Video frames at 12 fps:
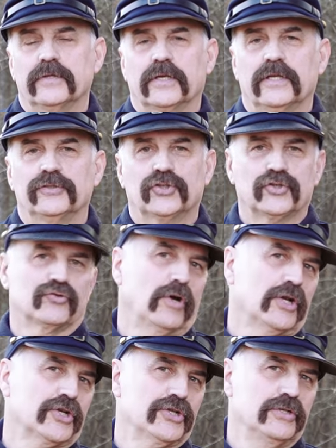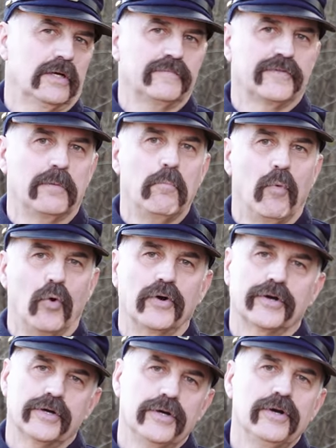the construction of the
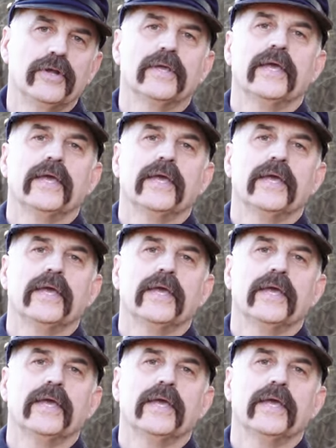mortar,